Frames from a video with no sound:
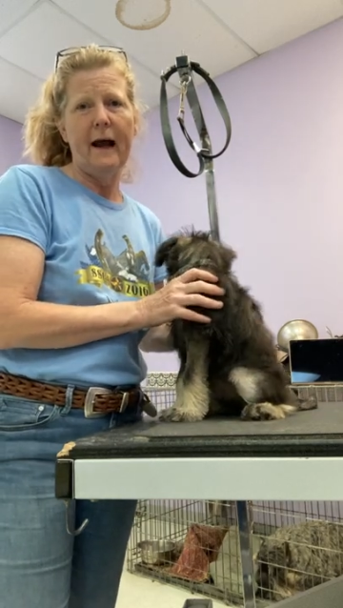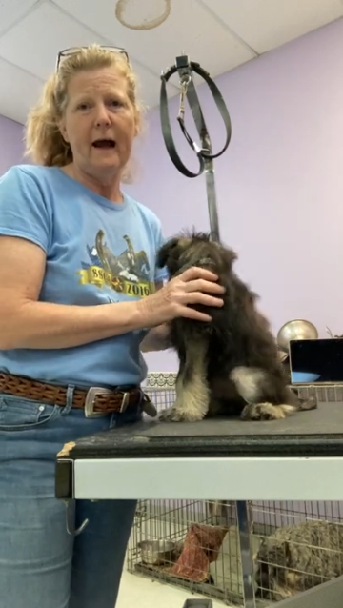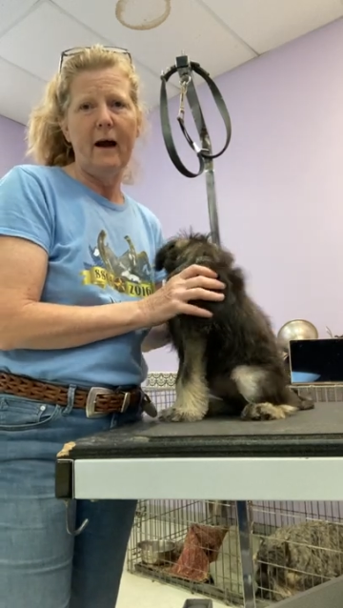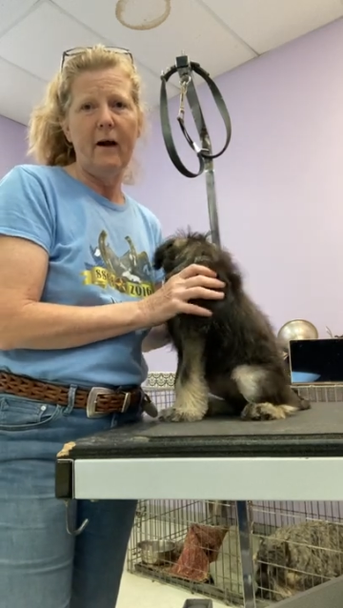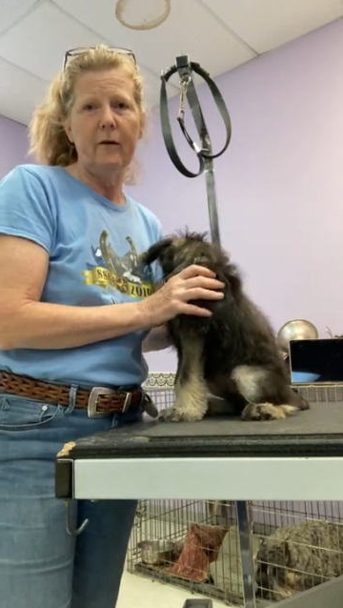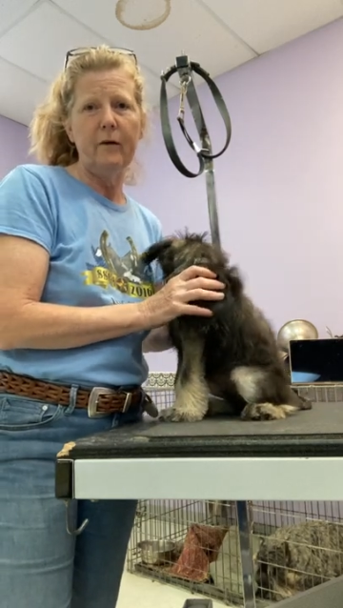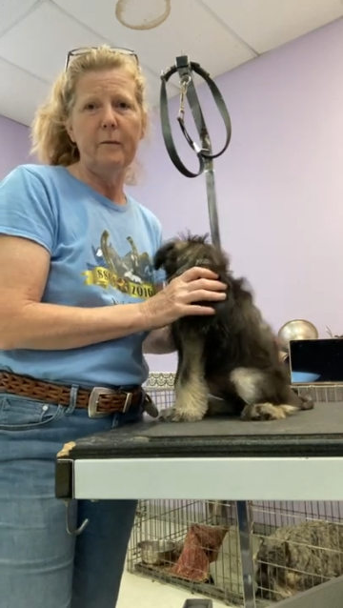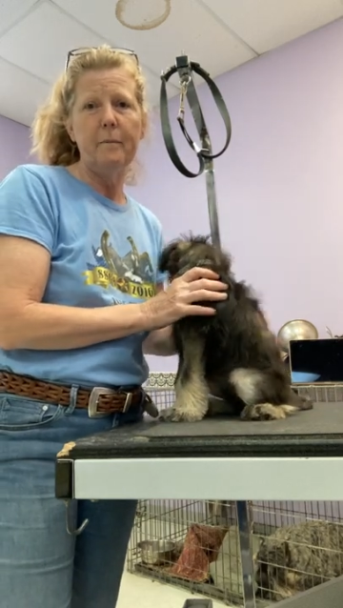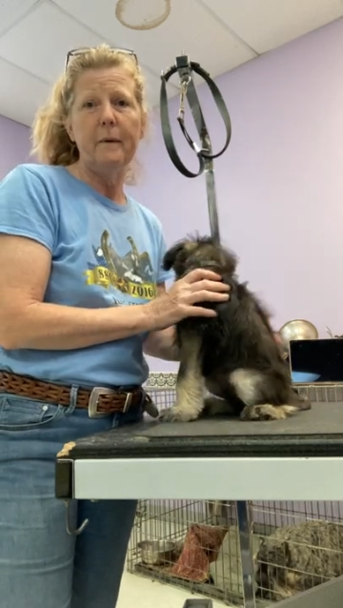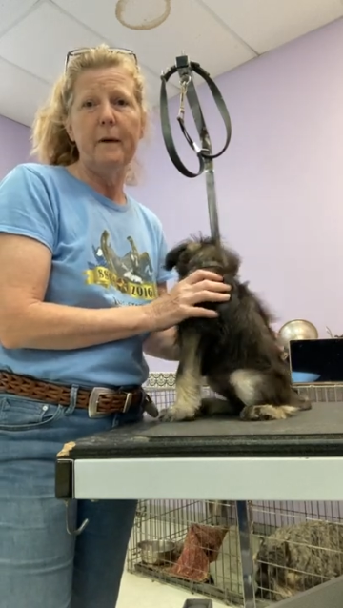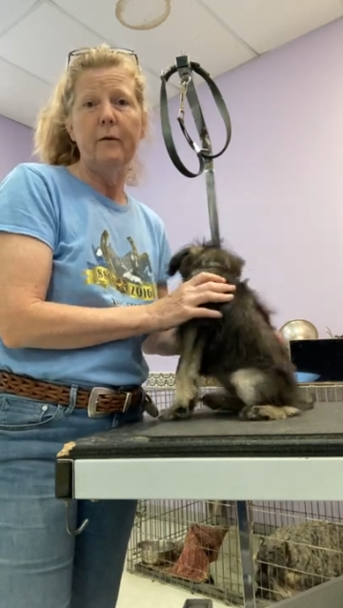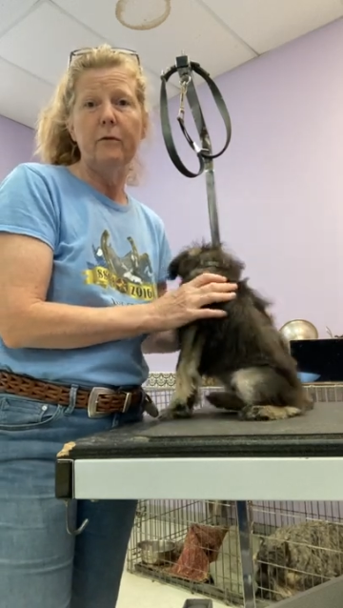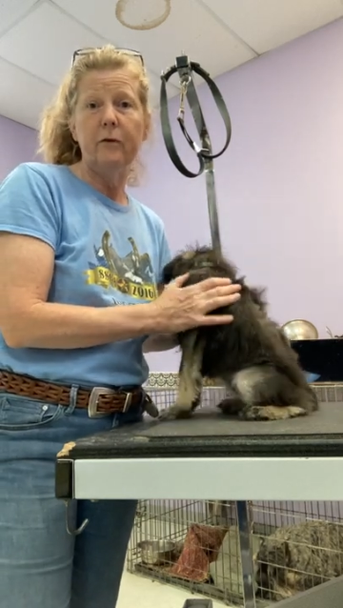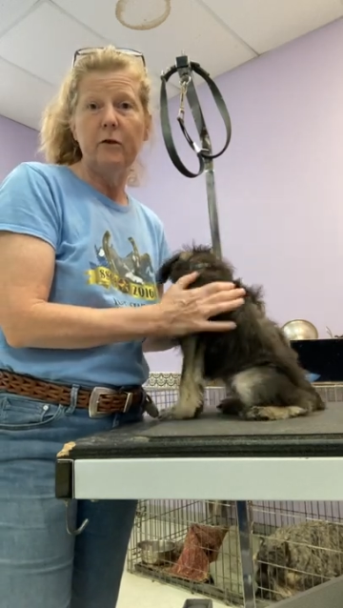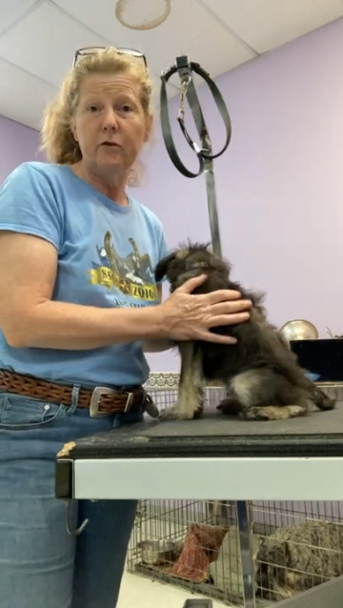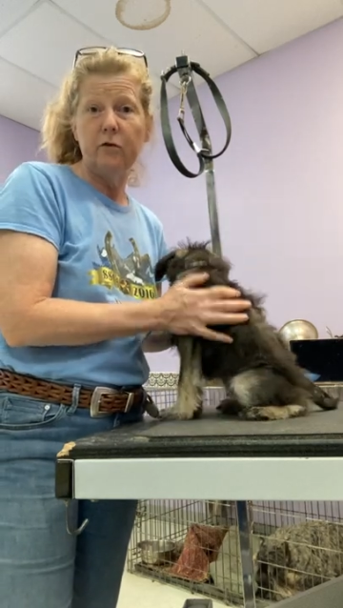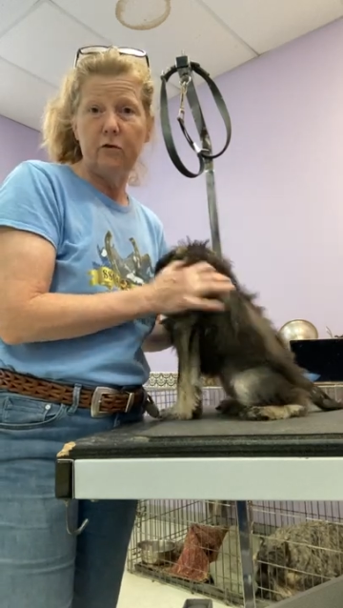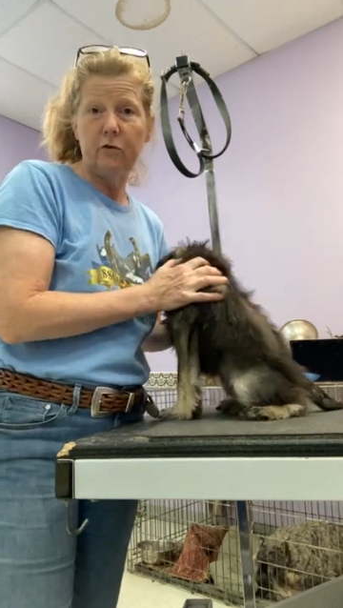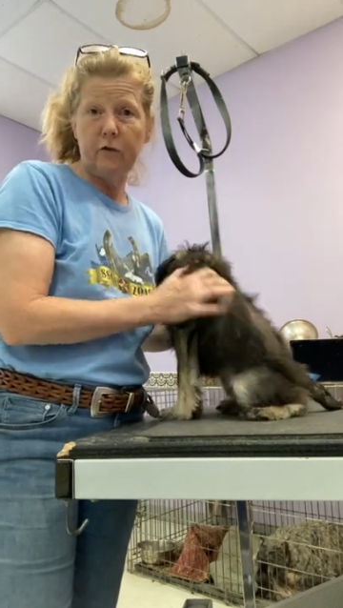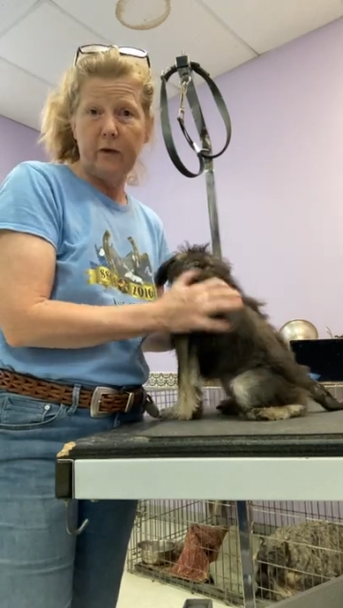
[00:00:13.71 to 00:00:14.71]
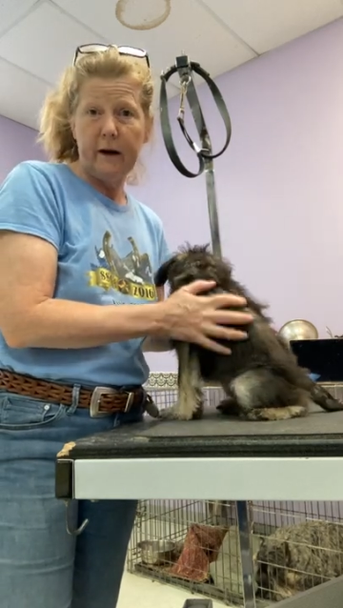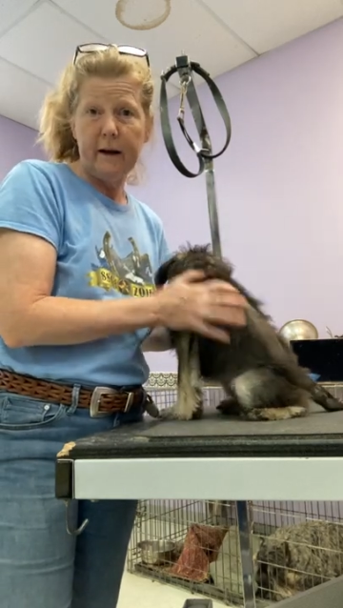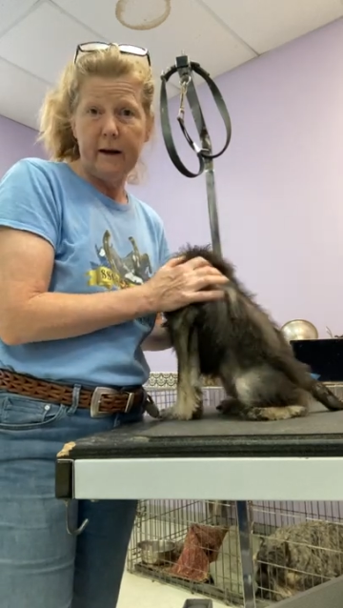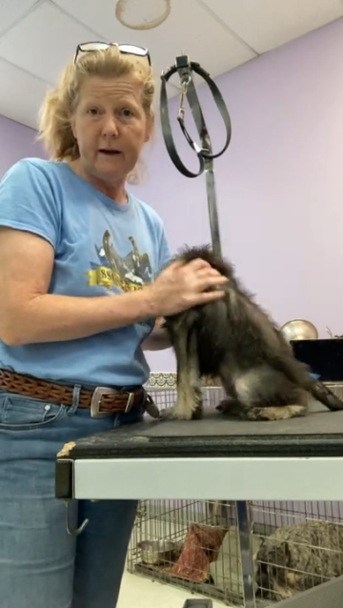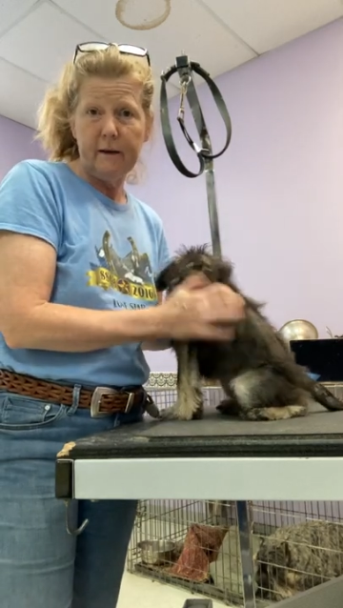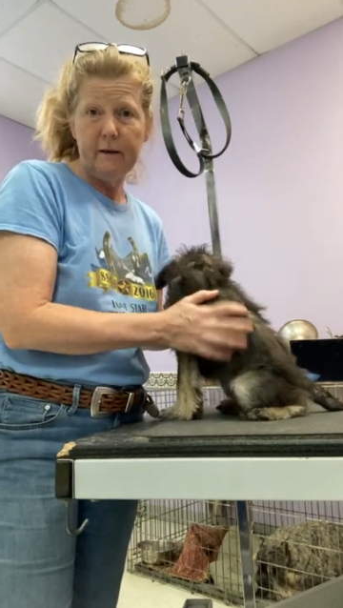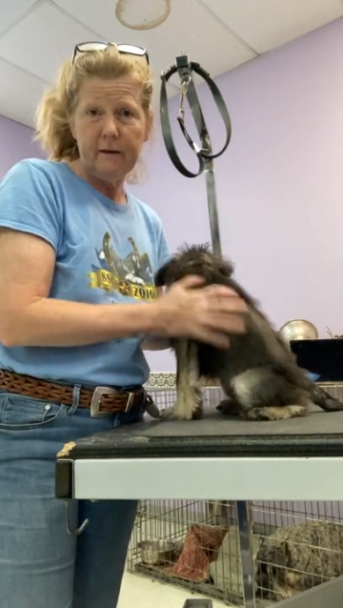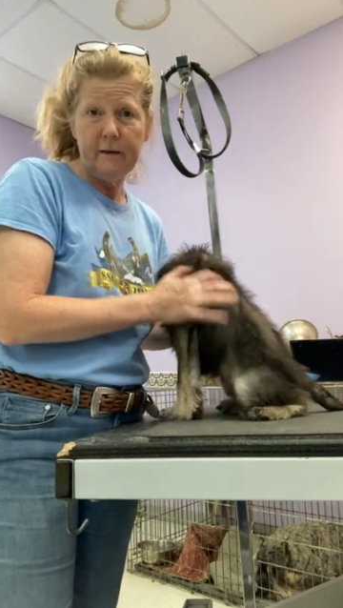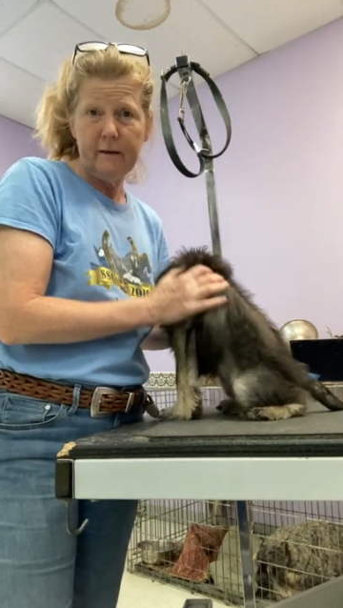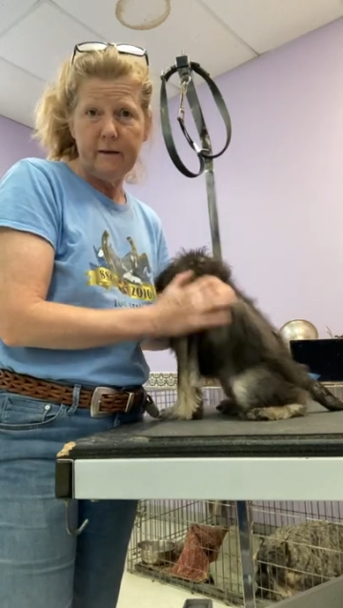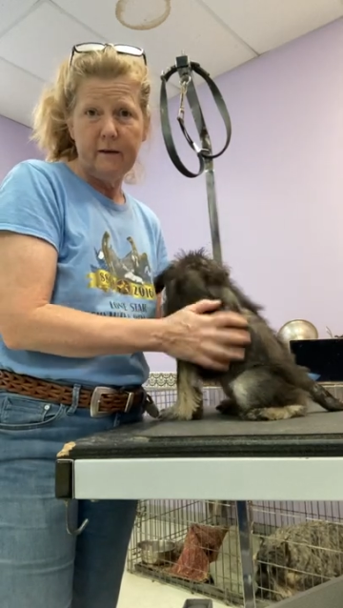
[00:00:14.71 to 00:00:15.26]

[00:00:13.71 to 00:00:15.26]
how to be restrained